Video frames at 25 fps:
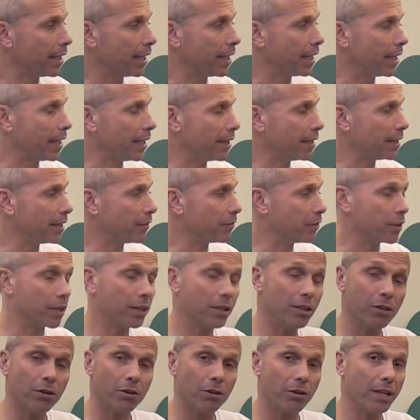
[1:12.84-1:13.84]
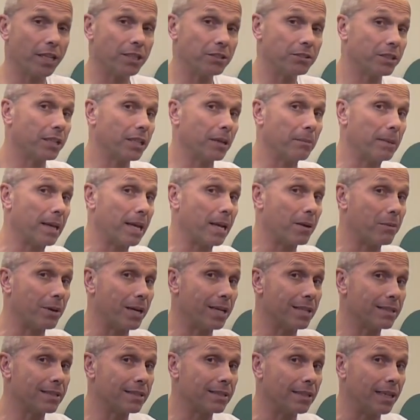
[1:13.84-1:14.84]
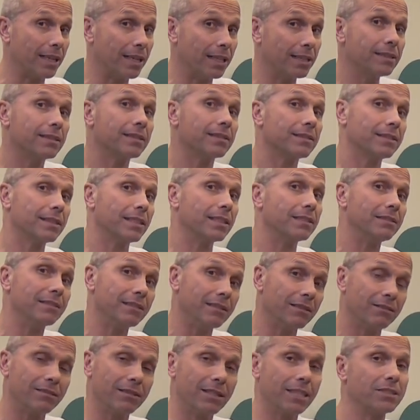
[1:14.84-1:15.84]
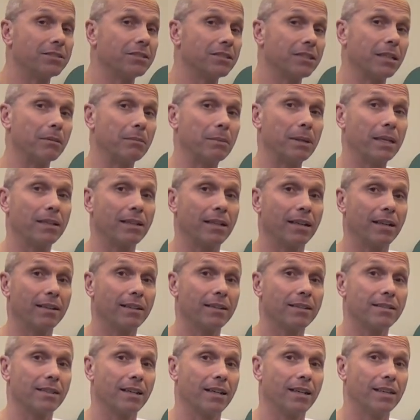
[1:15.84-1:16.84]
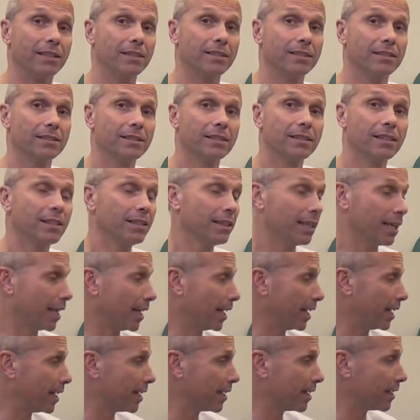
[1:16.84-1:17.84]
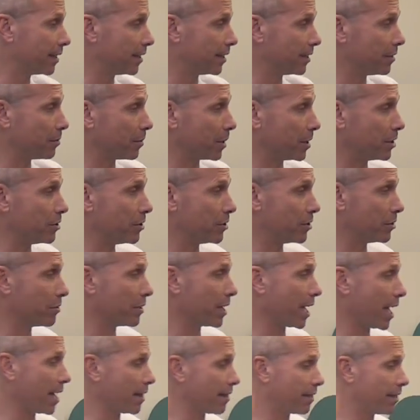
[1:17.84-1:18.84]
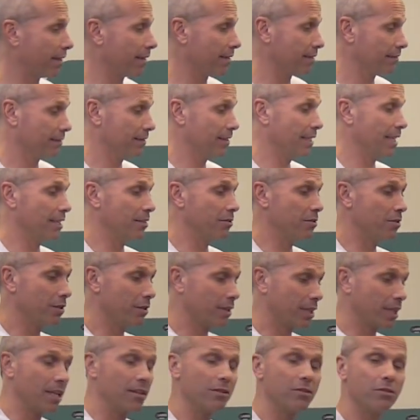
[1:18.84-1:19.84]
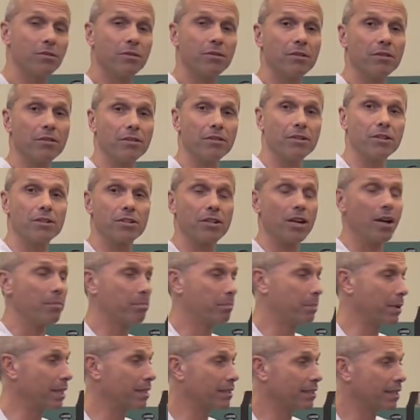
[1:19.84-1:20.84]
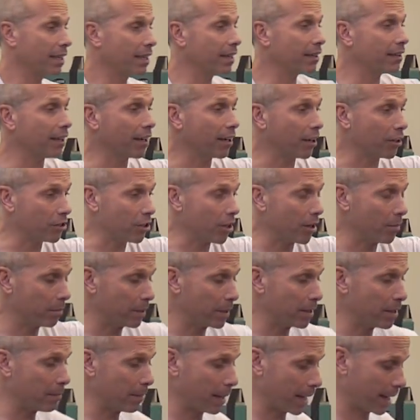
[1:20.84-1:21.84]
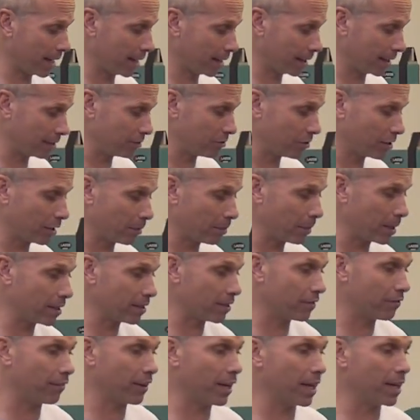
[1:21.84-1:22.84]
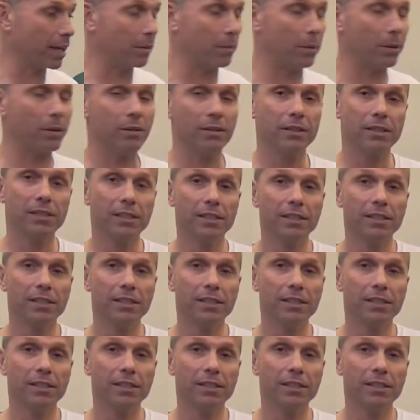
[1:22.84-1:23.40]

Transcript: And if you know that you can make one side, then you know that you can make the other side. And when you do that, then you can do the top piece here and the top in the back, and you can make the firewall.